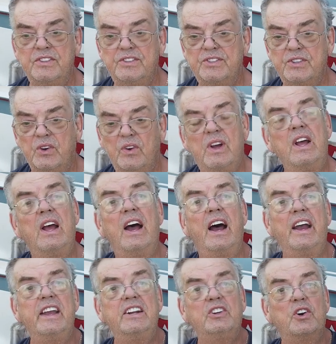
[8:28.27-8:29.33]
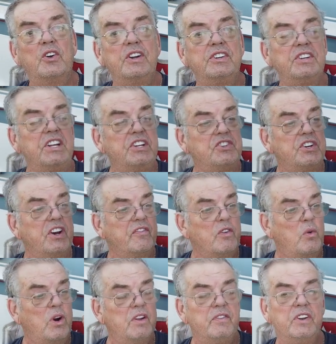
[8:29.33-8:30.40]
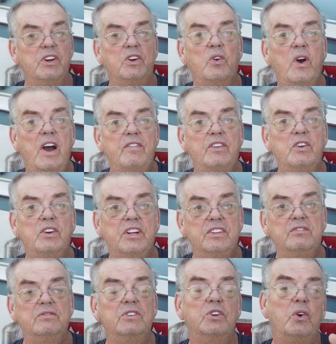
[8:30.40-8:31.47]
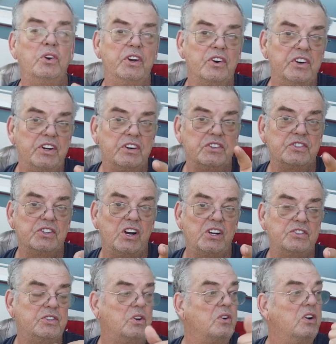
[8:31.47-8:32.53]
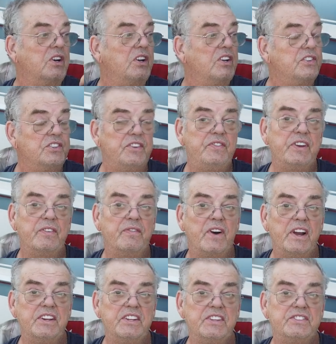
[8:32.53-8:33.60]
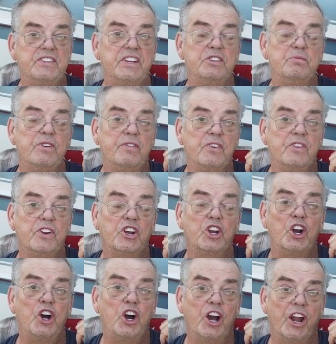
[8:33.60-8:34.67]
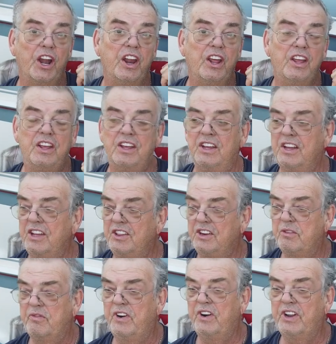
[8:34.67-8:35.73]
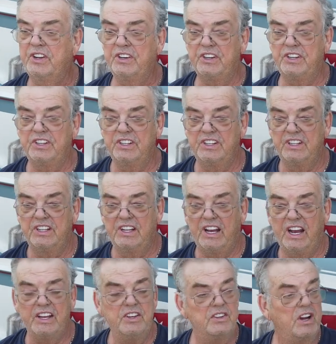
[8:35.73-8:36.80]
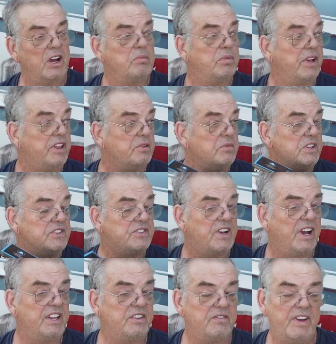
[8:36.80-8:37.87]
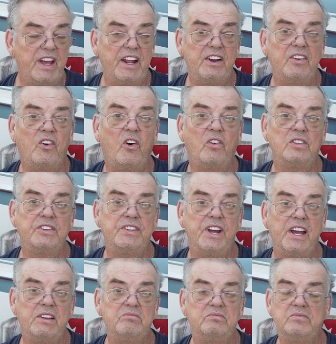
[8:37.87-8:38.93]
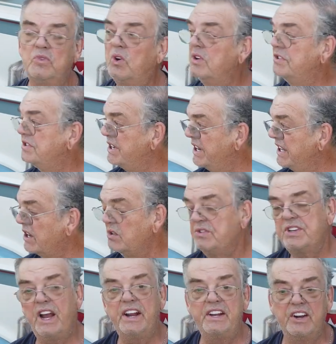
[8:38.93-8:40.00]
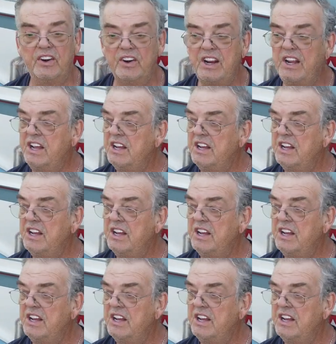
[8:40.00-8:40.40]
So I encourage each and every one of you to go have a look at, go to your nearest Costco, see if you can find these things before they're gone. They're very good. I play them inside the van all the time, or sitting outside here.